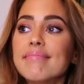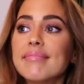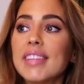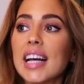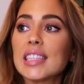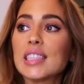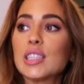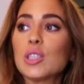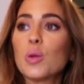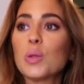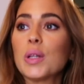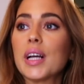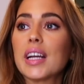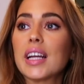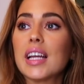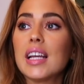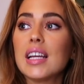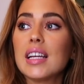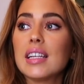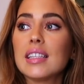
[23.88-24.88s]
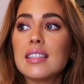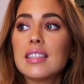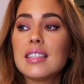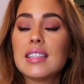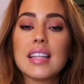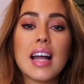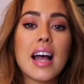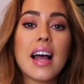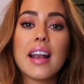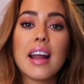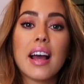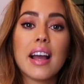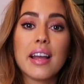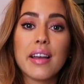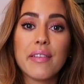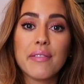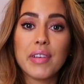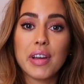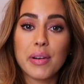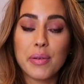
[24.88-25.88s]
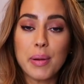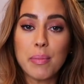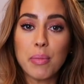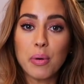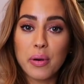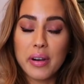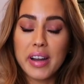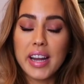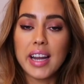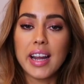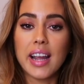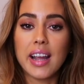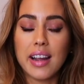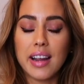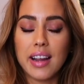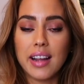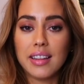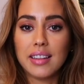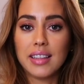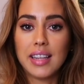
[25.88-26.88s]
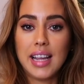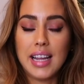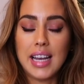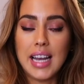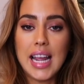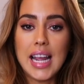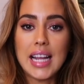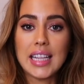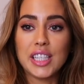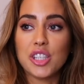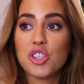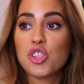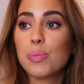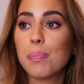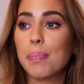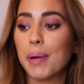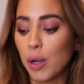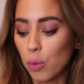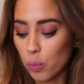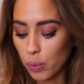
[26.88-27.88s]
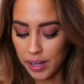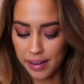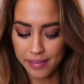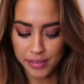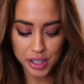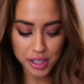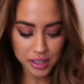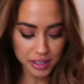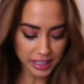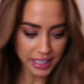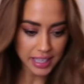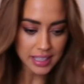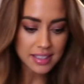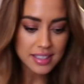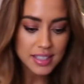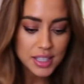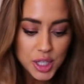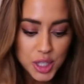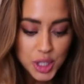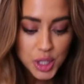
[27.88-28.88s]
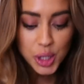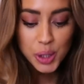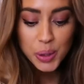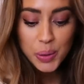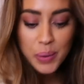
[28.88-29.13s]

Not so lucky is that I am very boring in English, but whatever, let's do